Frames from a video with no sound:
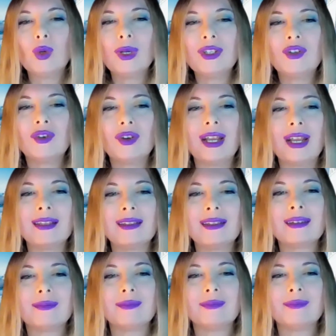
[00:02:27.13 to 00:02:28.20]
to
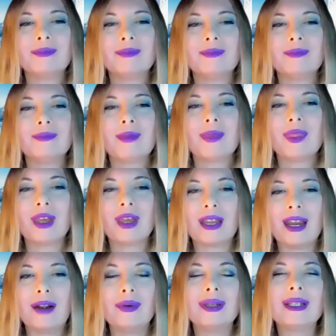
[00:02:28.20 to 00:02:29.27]
address the
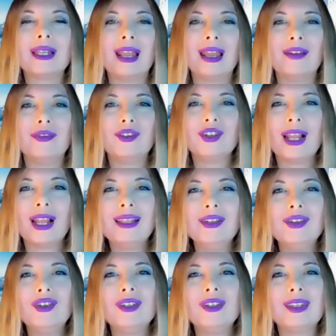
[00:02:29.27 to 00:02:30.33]
current life
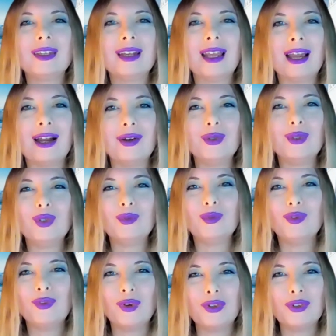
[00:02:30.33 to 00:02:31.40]
challenges and how to
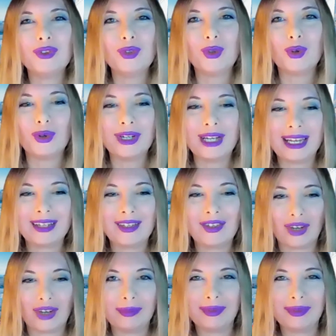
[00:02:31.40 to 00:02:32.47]
move on to your
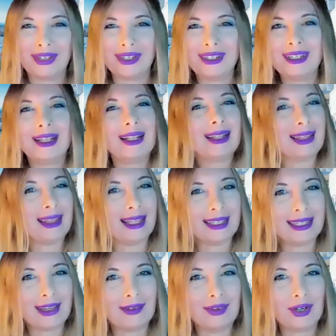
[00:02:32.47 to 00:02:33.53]
next chapter.
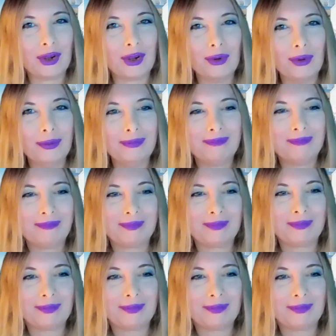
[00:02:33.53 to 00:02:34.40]
Let's give it a go.